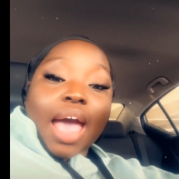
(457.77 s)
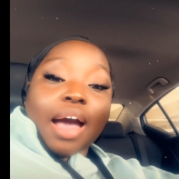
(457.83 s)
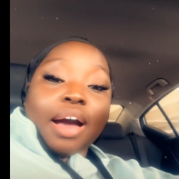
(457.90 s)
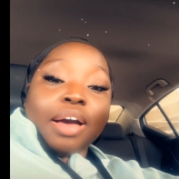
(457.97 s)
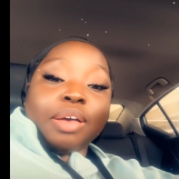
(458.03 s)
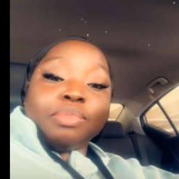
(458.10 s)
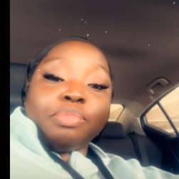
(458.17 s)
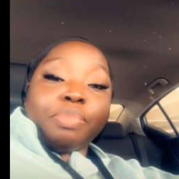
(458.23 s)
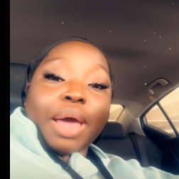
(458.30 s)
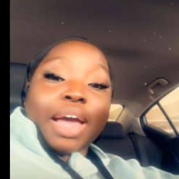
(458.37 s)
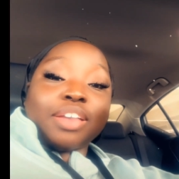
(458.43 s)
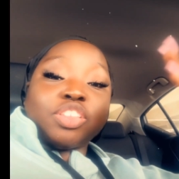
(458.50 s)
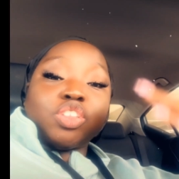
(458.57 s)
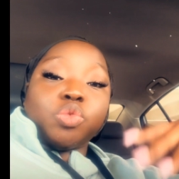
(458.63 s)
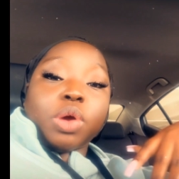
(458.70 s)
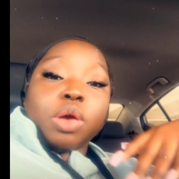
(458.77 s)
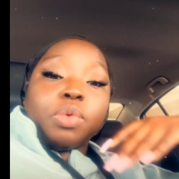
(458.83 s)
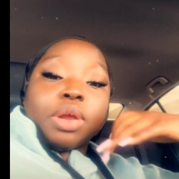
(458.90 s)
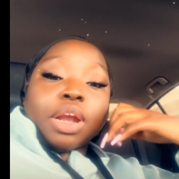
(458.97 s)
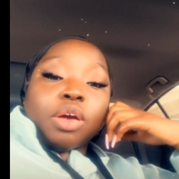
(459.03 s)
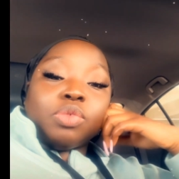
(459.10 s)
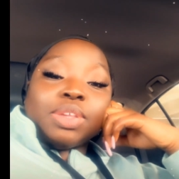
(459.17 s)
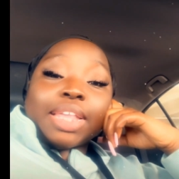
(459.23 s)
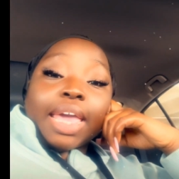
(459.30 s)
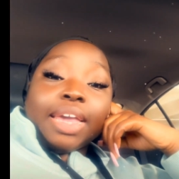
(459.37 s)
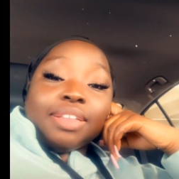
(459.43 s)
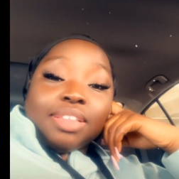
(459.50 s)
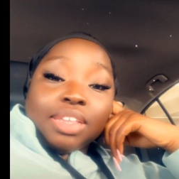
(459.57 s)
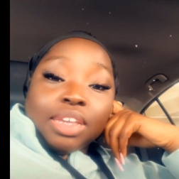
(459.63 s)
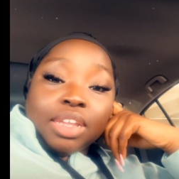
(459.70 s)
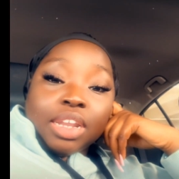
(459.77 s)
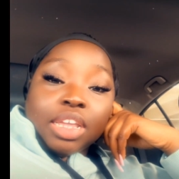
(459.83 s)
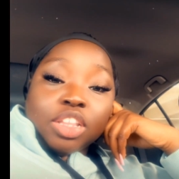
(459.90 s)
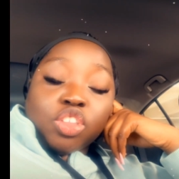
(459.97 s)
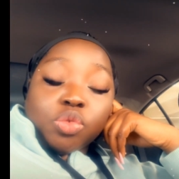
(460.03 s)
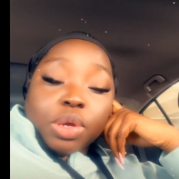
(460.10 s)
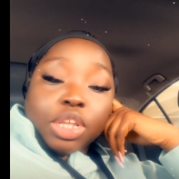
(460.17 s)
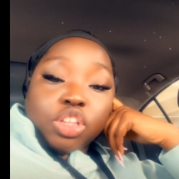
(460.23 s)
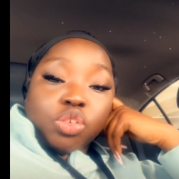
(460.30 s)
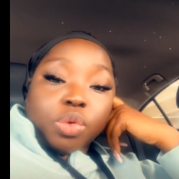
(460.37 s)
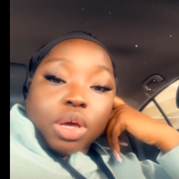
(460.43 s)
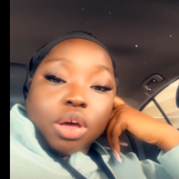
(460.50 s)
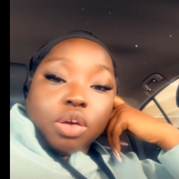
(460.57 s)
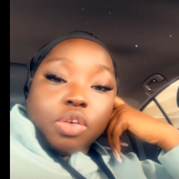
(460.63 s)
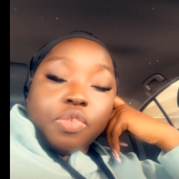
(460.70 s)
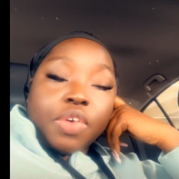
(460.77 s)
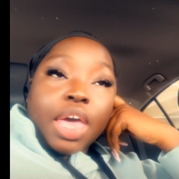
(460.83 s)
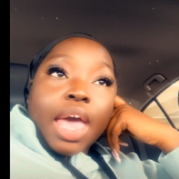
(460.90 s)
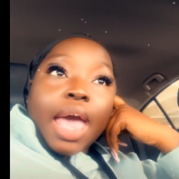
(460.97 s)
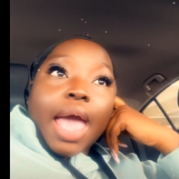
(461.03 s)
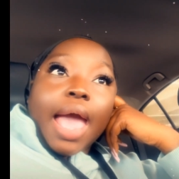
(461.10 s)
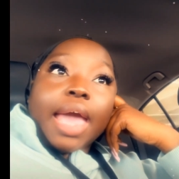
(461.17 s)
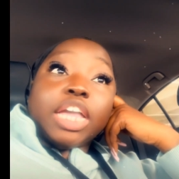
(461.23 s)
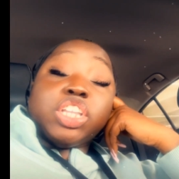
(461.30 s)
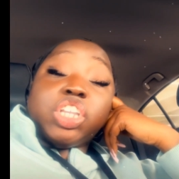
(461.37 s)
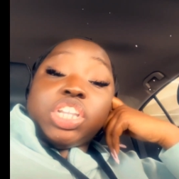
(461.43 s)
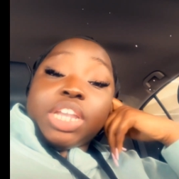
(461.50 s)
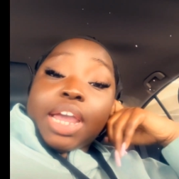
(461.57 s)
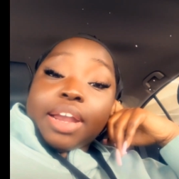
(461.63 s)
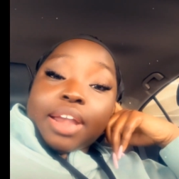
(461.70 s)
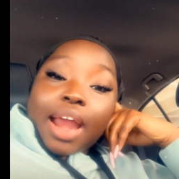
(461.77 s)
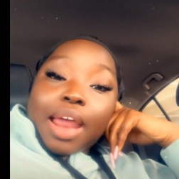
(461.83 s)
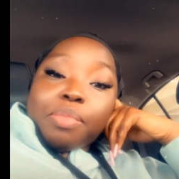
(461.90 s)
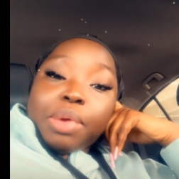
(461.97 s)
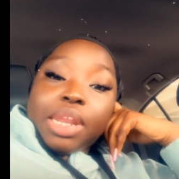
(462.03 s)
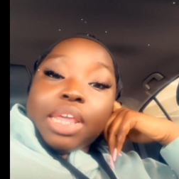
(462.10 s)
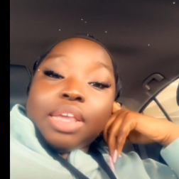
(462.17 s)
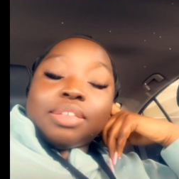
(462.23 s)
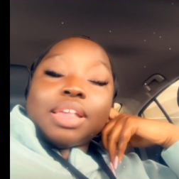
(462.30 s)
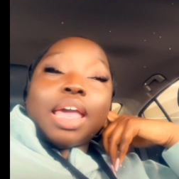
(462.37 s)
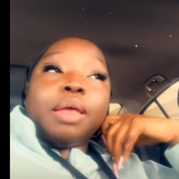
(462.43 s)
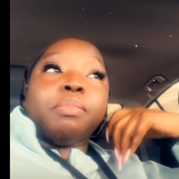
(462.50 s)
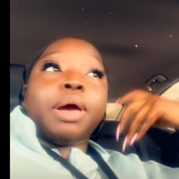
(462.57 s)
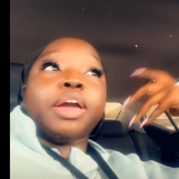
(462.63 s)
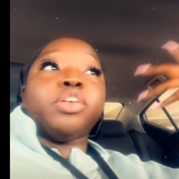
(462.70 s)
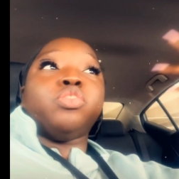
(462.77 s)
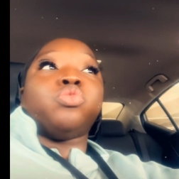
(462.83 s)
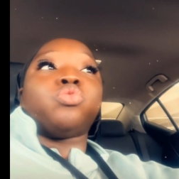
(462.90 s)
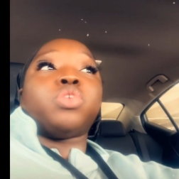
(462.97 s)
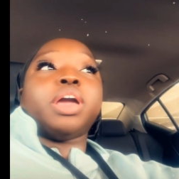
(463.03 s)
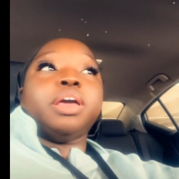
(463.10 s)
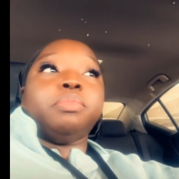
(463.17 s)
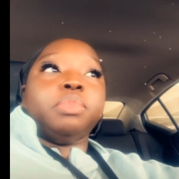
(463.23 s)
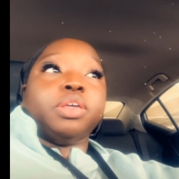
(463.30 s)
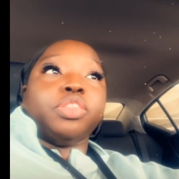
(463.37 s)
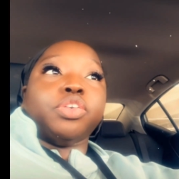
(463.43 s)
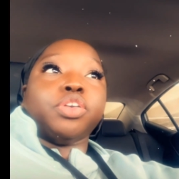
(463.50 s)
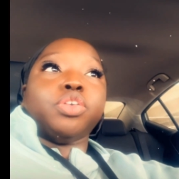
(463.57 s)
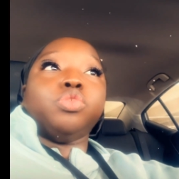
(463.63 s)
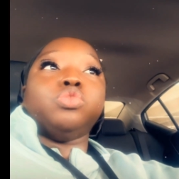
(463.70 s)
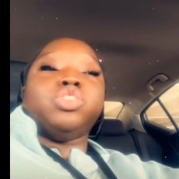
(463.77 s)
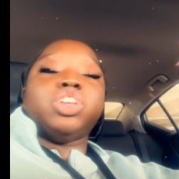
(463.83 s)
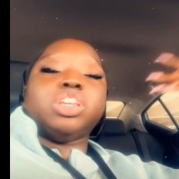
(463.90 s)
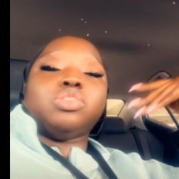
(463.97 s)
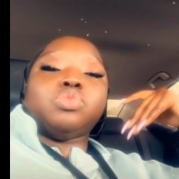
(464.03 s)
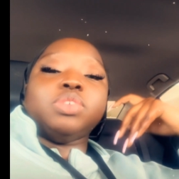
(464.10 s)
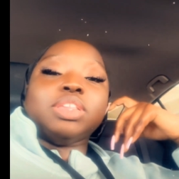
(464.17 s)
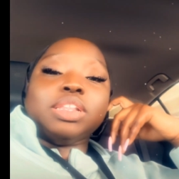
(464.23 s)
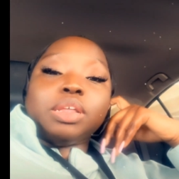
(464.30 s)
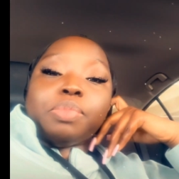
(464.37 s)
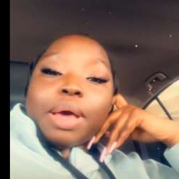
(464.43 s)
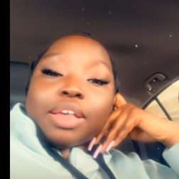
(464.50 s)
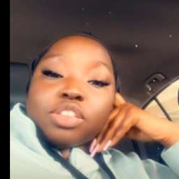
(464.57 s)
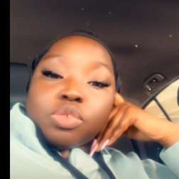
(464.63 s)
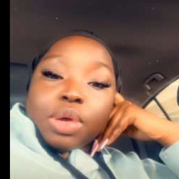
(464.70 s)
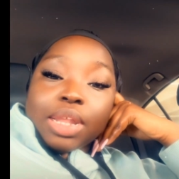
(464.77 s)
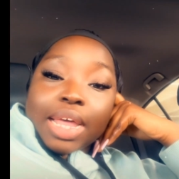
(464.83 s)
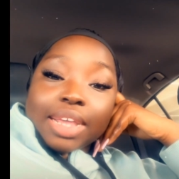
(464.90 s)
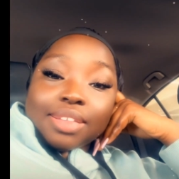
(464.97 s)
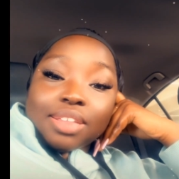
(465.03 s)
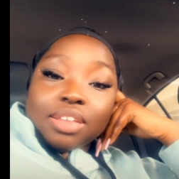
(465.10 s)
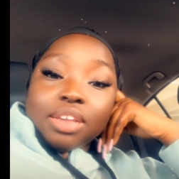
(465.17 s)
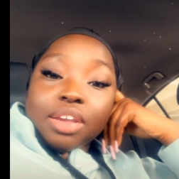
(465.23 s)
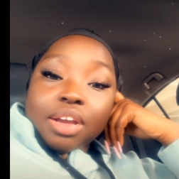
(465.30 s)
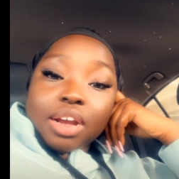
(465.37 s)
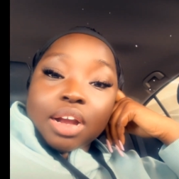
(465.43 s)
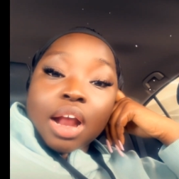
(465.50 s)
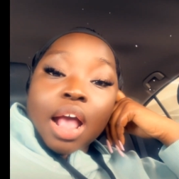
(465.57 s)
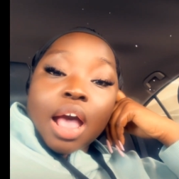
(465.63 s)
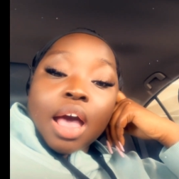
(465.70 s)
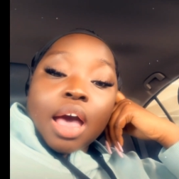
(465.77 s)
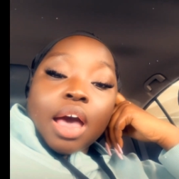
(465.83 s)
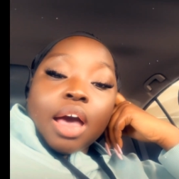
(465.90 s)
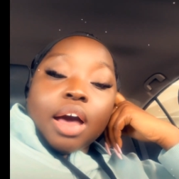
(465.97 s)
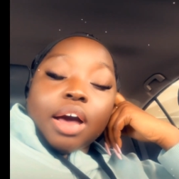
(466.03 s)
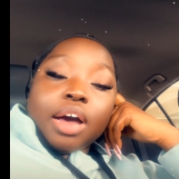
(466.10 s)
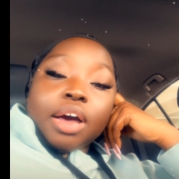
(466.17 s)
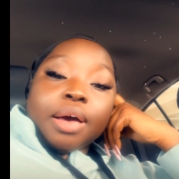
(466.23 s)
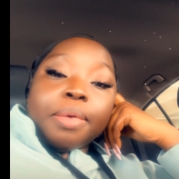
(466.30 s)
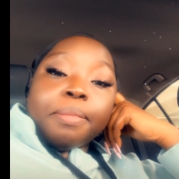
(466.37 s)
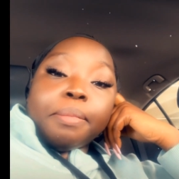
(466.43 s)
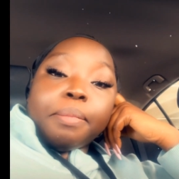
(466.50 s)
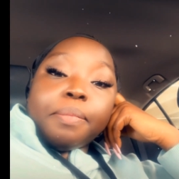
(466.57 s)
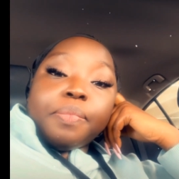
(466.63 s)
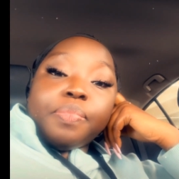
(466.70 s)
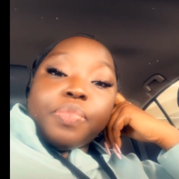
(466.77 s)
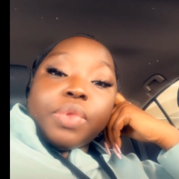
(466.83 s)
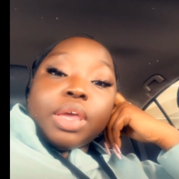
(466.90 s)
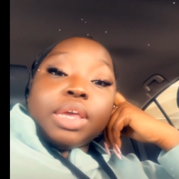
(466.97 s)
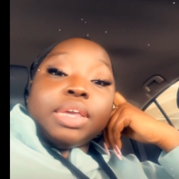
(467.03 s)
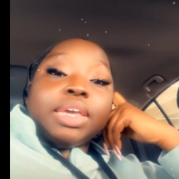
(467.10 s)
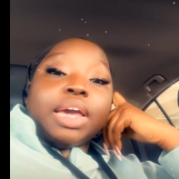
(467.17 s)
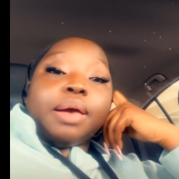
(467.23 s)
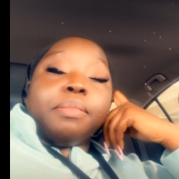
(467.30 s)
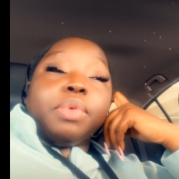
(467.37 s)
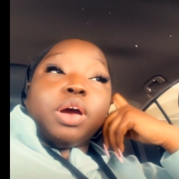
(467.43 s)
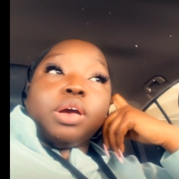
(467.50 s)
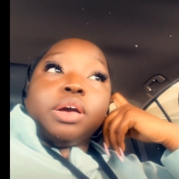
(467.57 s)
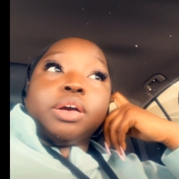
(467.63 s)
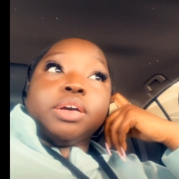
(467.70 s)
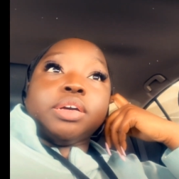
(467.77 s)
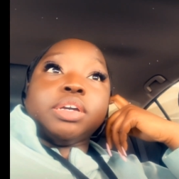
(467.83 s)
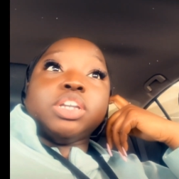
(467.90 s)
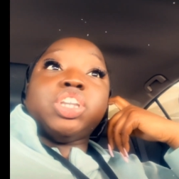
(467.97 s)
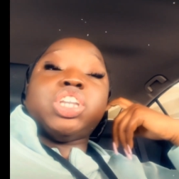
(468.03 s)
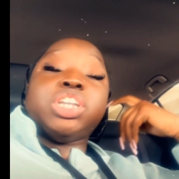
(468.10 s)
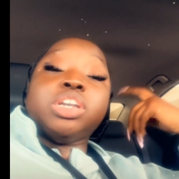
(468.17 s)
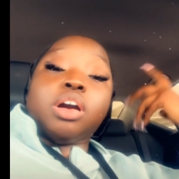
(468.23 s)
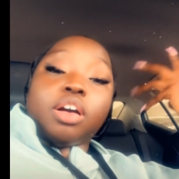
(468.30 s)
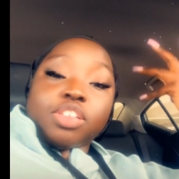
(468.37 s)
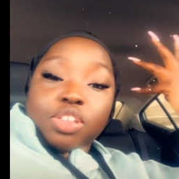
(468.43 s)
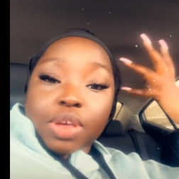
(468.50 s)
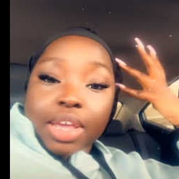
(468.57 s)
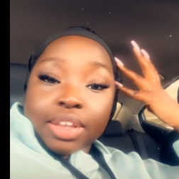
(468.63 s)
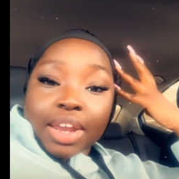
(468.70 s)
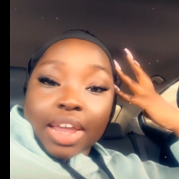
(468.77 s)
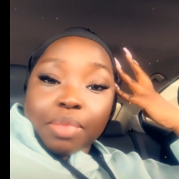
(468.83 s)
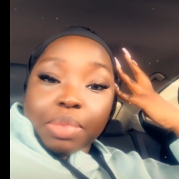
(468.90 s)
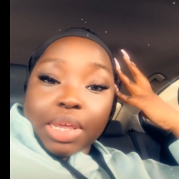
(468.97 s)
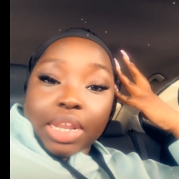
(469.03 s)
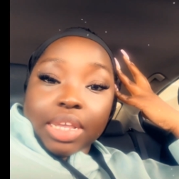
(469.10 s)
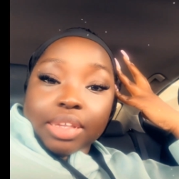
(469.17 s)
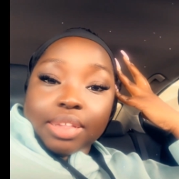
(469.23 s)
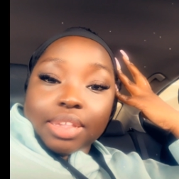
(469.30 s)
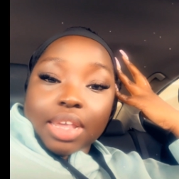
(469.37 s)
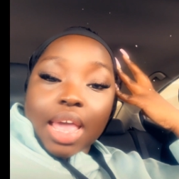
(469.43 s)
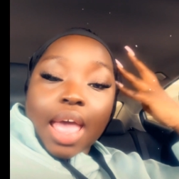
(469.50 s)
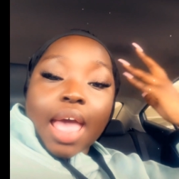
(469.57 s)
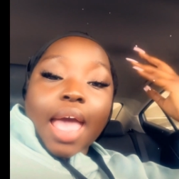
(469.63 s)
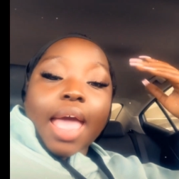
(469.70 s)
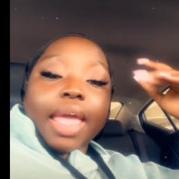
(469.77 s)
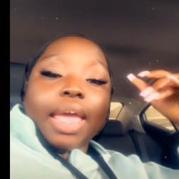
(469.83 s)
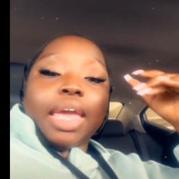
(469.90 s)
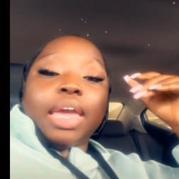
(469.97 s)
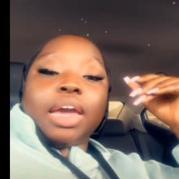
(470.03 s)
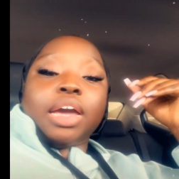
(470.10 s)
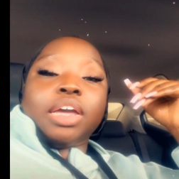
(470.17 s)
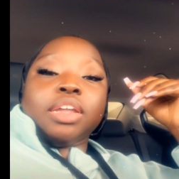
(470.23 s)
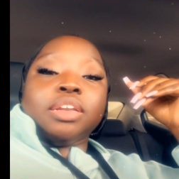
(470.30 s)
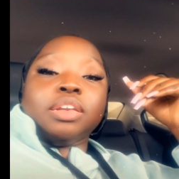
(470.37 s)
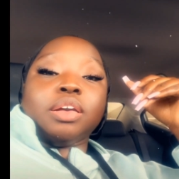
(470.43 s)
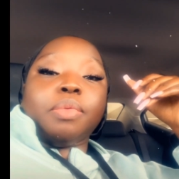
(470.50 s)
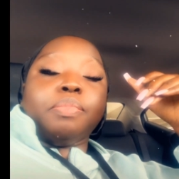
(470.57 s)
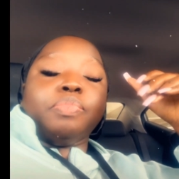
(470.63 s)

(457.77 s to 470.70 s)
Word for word: um, passed away when I was 18 in 2012, and she had diabetes. And my grandmother, who just recently passed away last year, um, yeah, uh, she also had diabetes. And